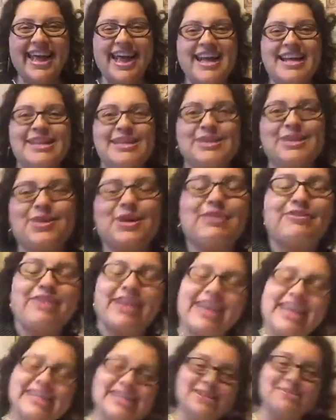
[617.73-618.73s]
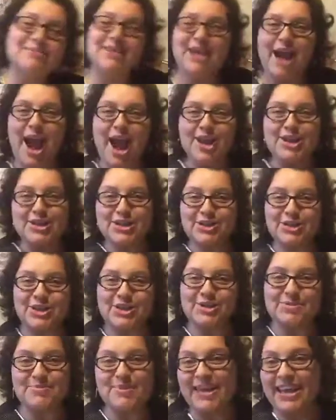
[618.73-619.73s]
So if I eat something I
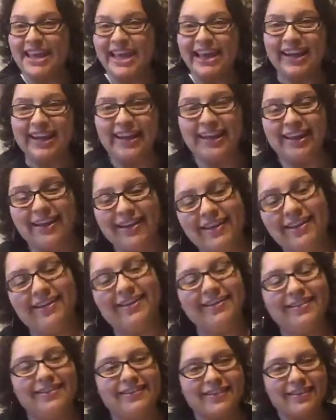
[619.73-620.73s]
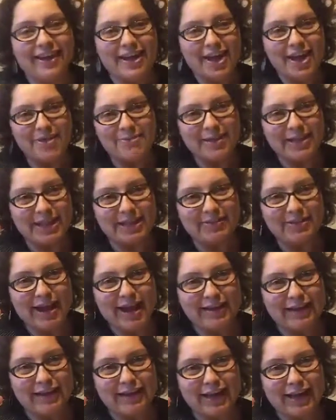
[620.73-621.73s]
shouldn't be eating, I have my little
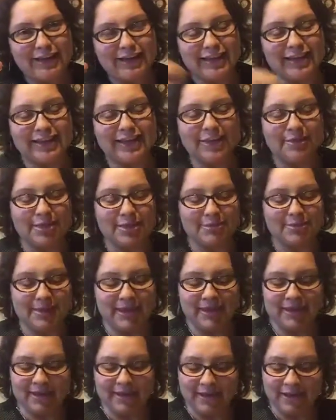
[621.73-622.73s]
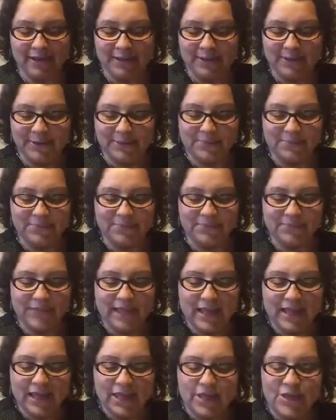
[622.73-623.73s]
handy dandy thing with me.
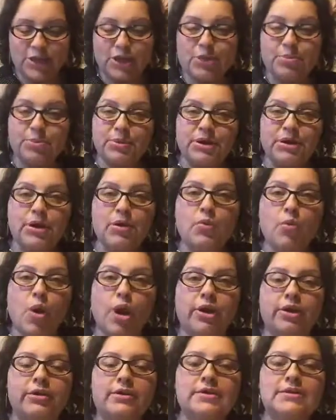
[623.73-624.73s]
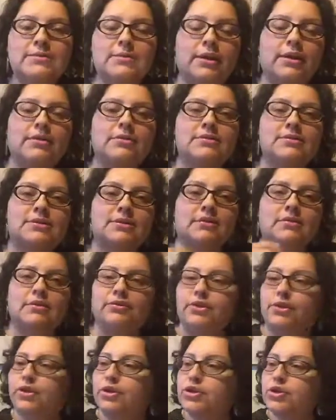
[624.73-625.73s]
You can put it in water as well. So if
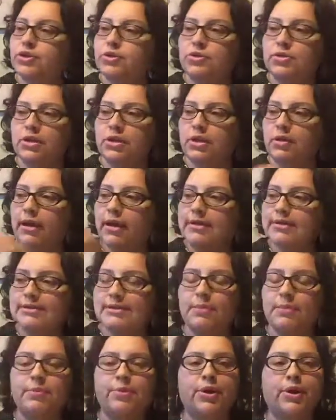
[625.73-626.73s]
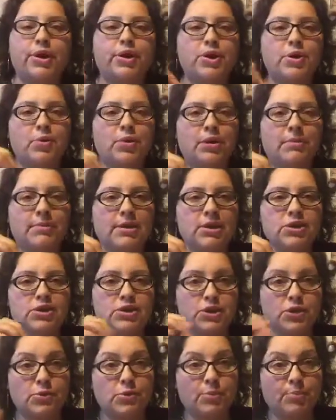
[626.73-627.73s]
you're somewhere and you want to make sure
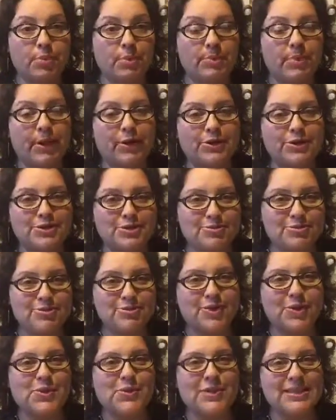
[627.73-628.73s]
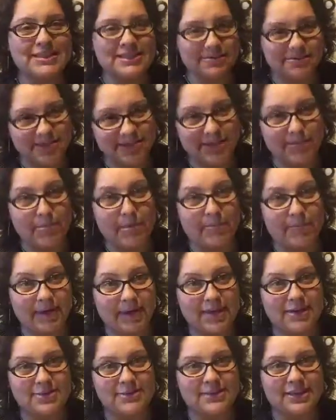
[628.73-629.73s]
you prepare yourself before you eat something that might
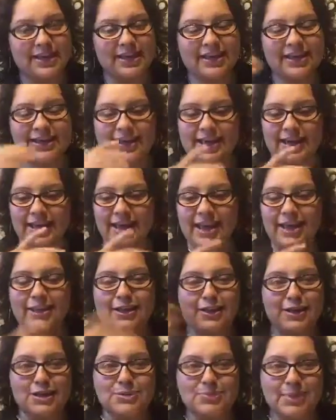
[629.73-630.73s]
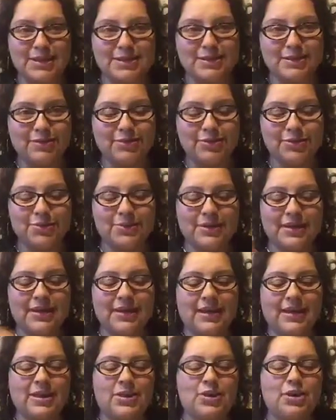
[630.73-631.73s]
make you sick, like a lot of spicy food,
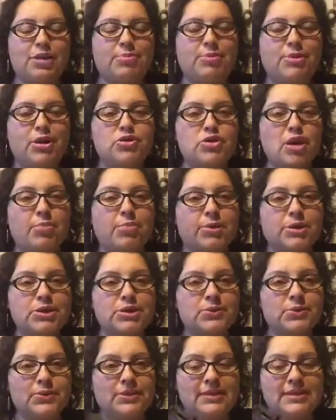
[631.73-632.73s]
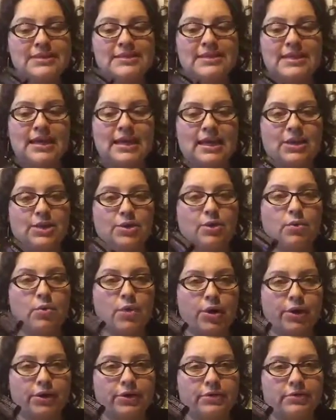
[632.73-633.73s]
you could put a drop or two of this in your
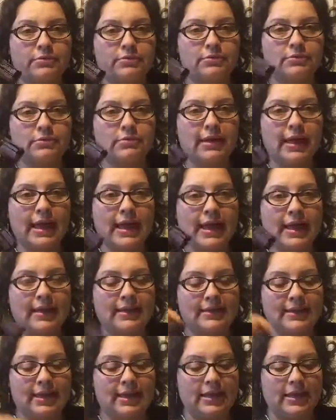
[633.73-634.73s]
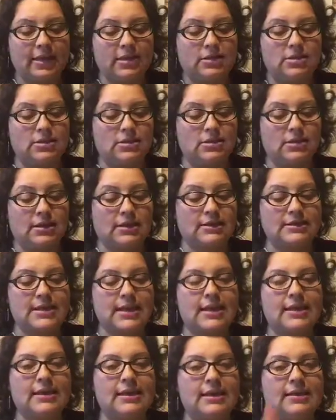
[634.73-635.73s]
water, and you can
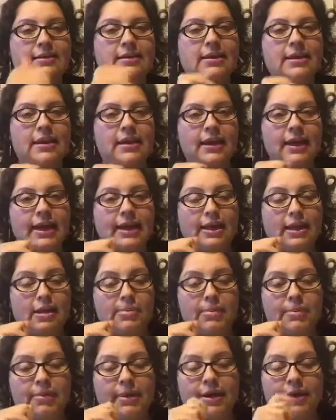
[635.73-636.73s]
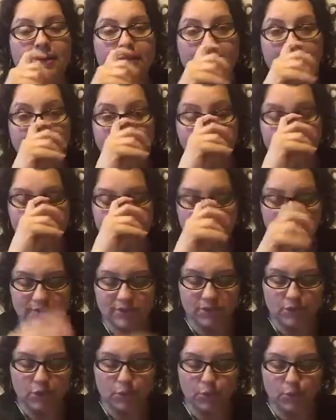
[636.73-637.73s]
take it in, and it'll prepare you.
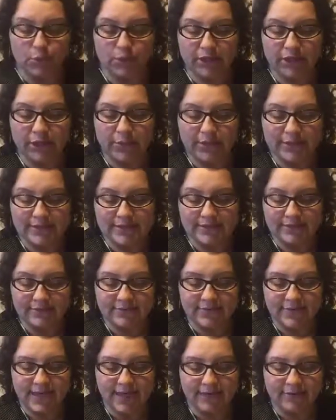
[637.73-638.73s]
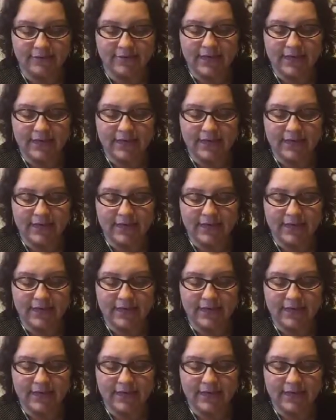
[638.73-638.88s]
So really great stuff to have.